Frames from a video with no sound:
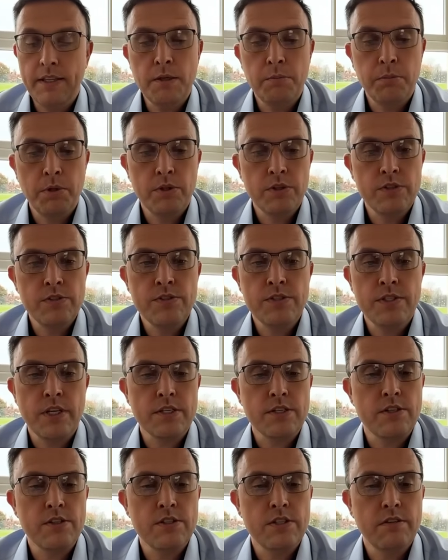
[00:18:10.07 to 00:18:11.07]
brothers and
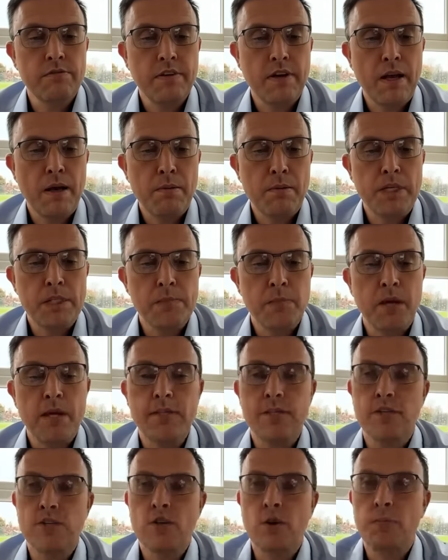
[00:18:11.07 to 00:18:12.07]
sisters in the family,
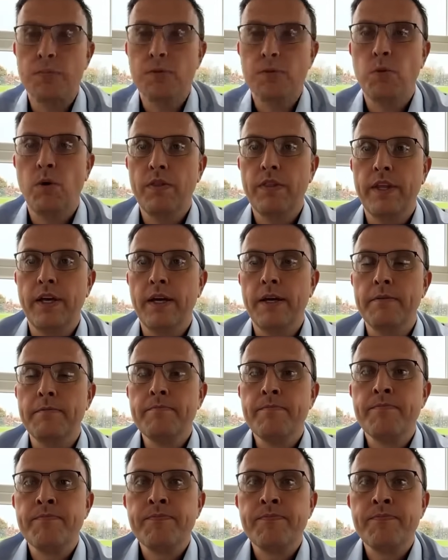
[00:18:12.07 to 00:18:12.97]
Spades or Trumps won the